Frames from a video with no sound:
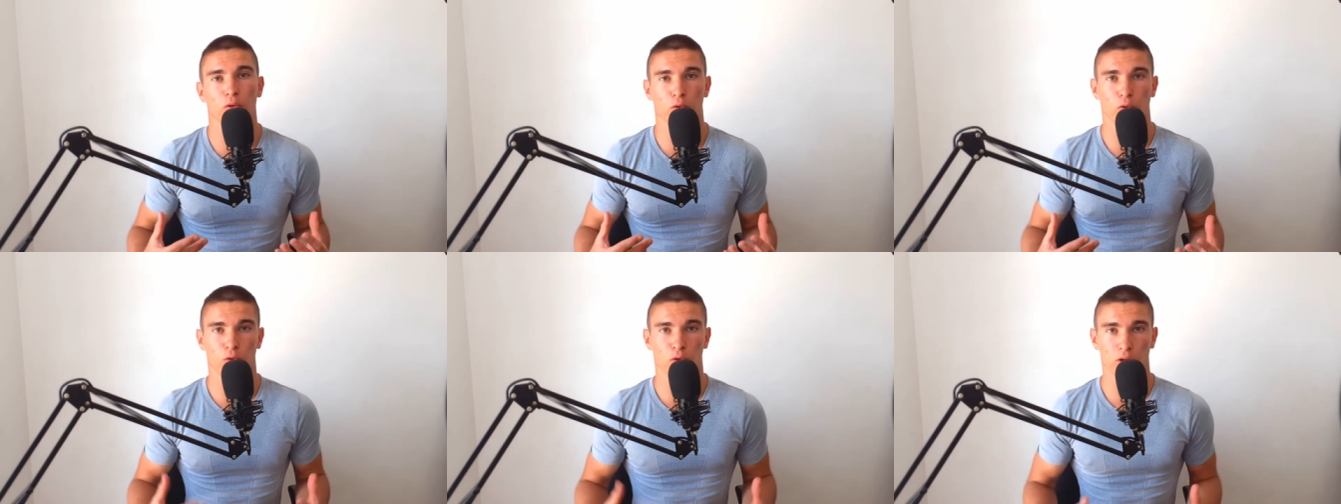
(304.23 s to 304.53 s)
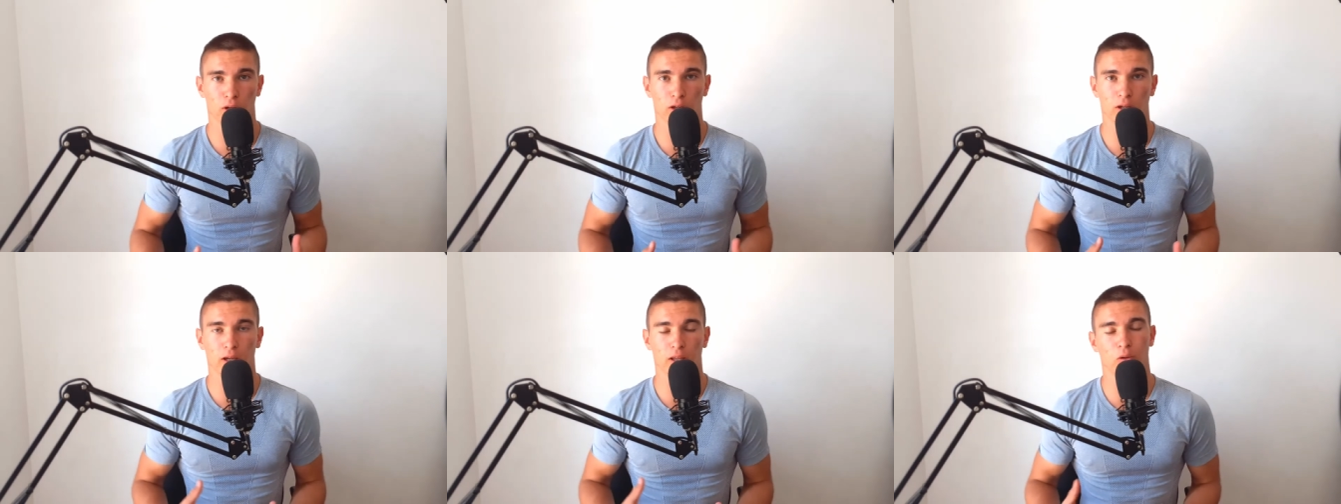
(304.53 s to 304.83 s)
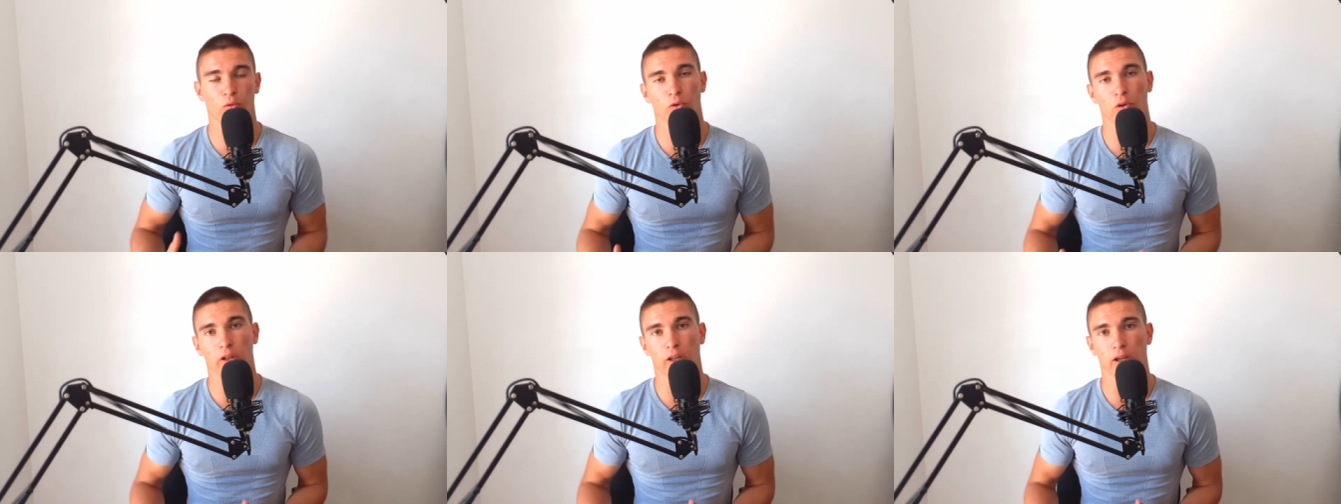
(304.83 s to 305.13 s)
you how to think
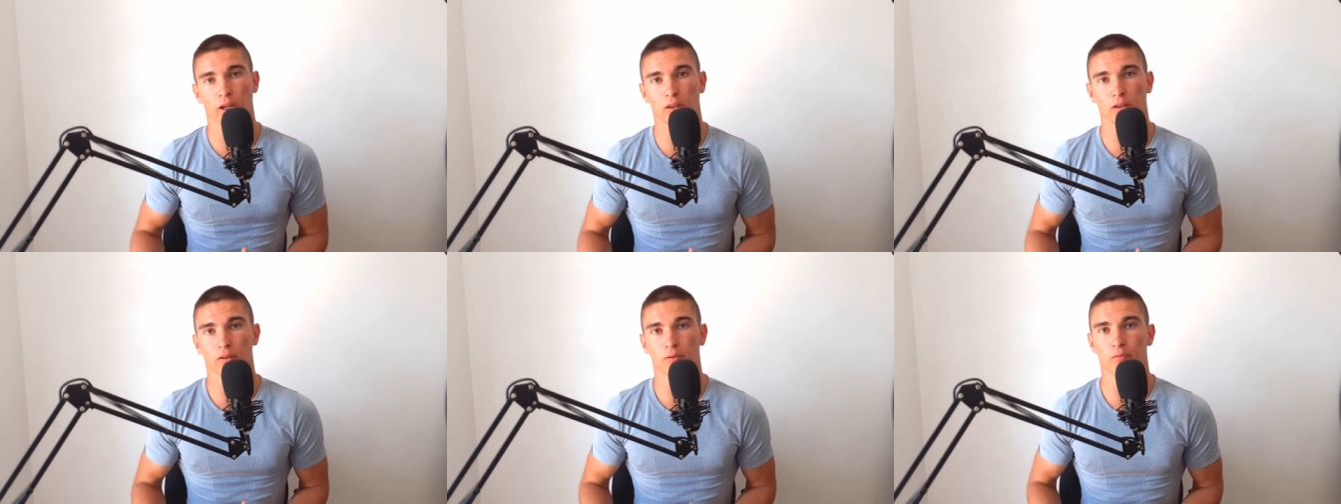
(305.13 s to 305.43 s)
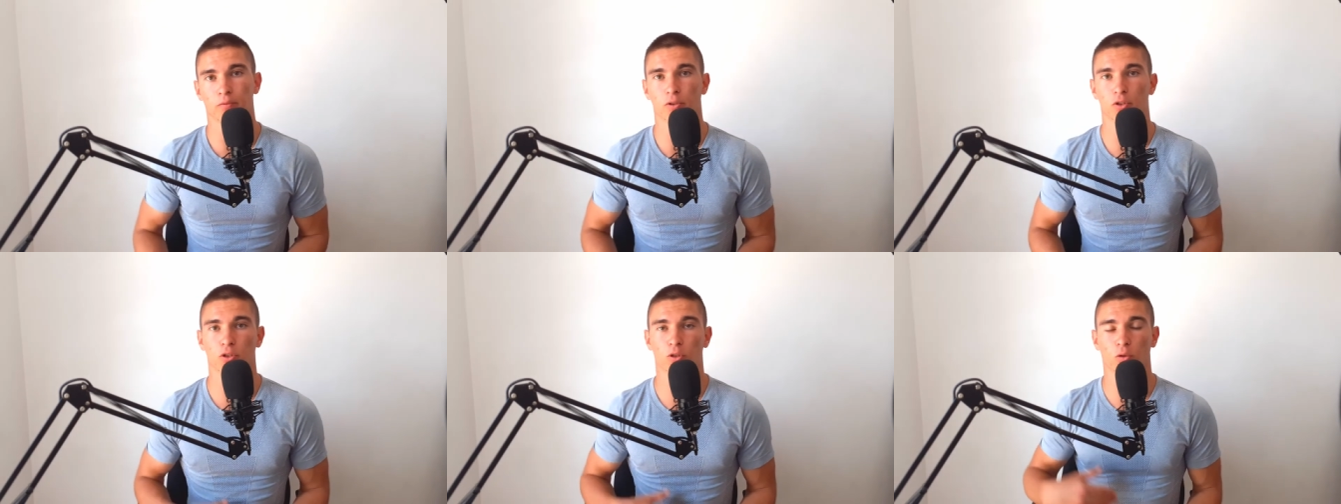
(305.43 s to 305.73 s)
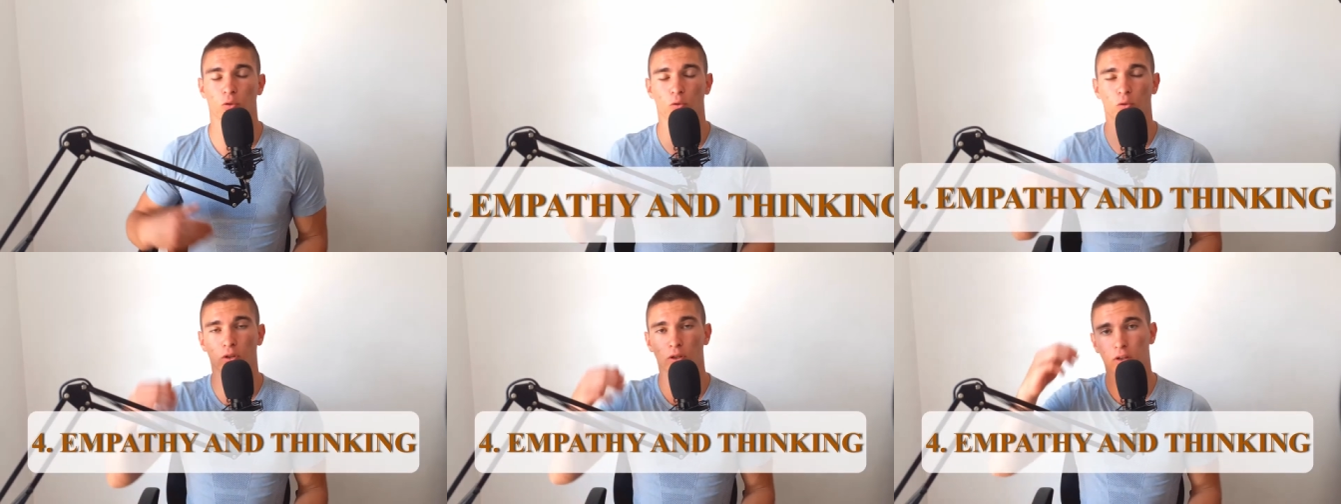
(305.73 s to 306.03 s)
and relate
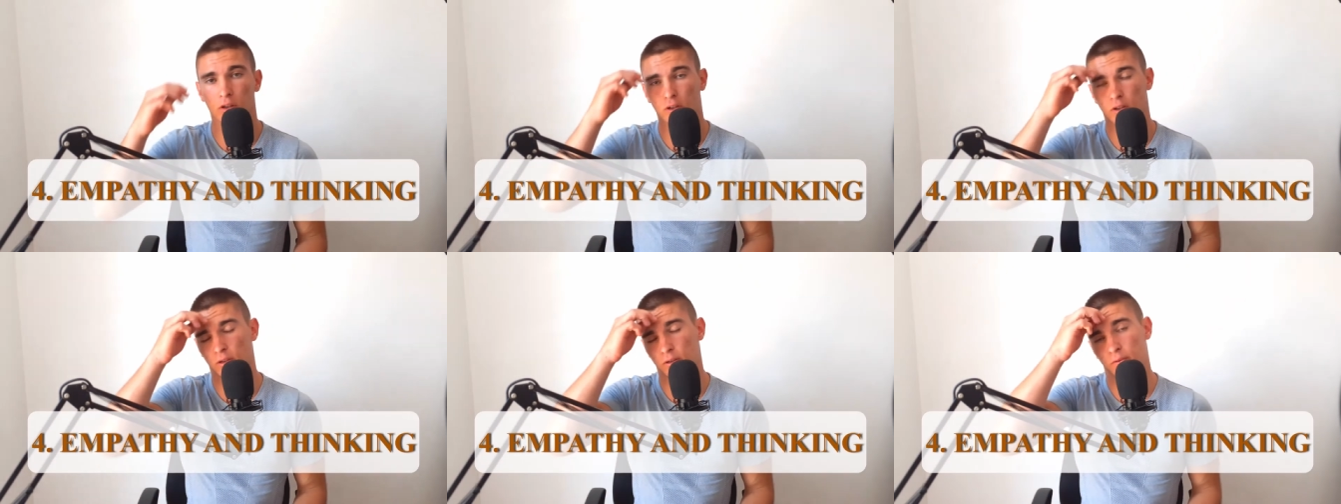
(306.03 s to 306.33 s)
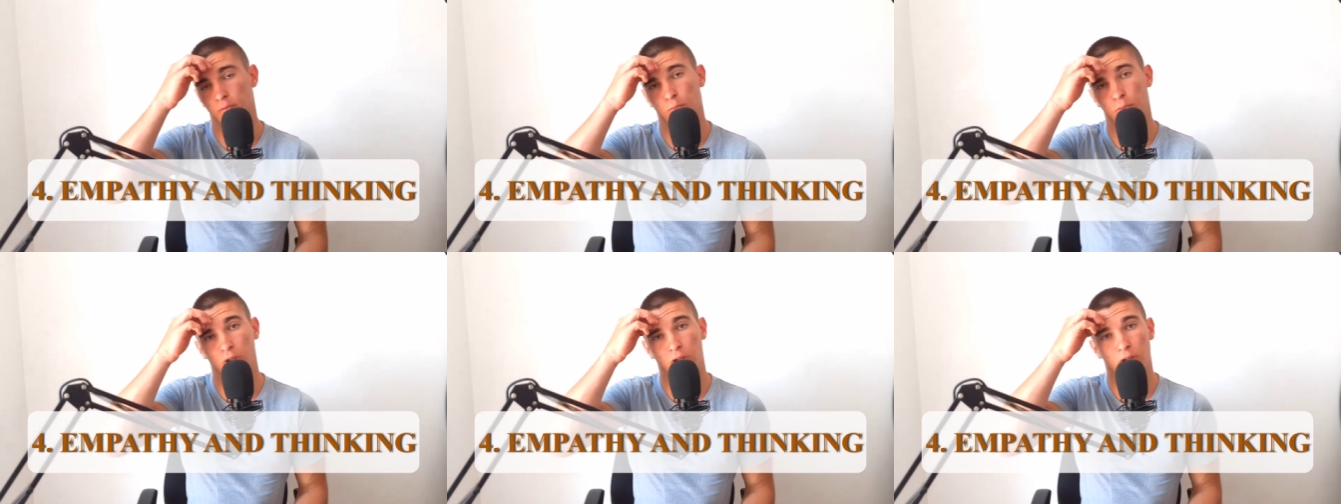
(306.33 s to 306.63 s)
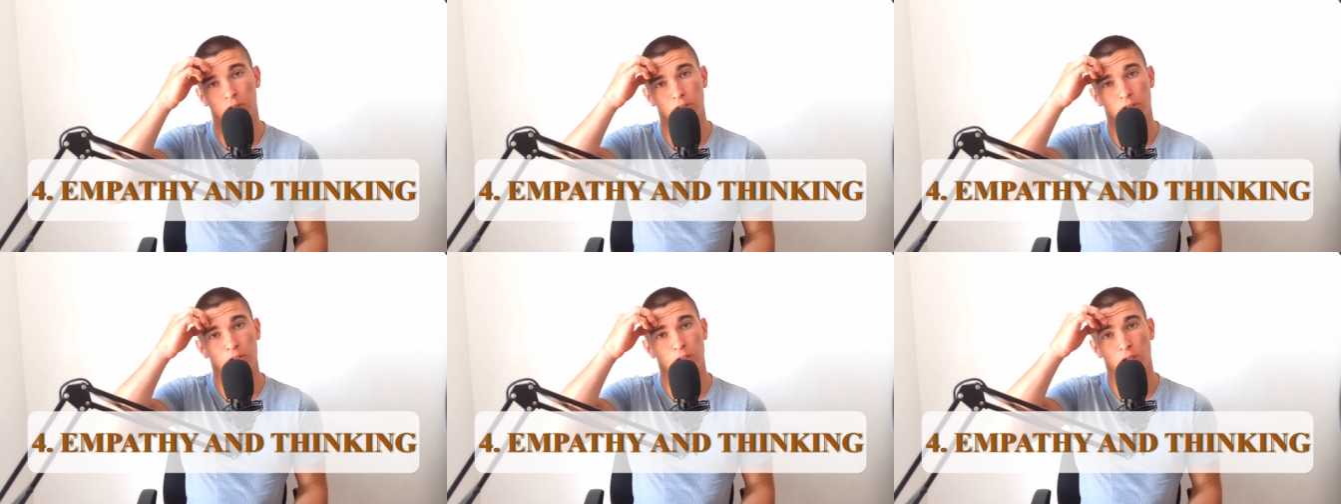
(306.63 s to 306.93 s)
so uh,
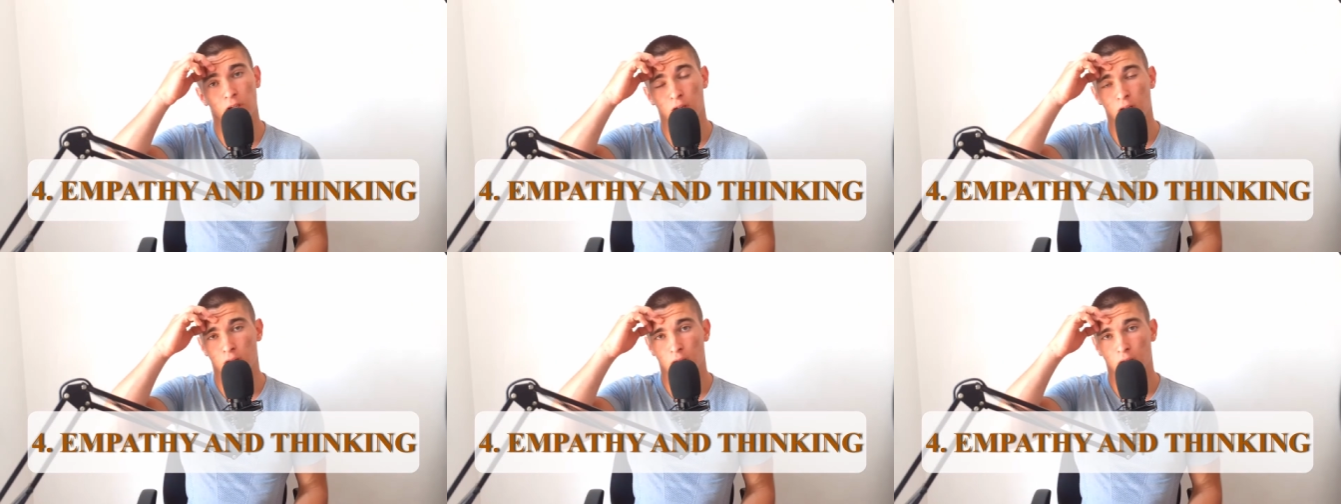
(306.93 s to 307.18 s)
because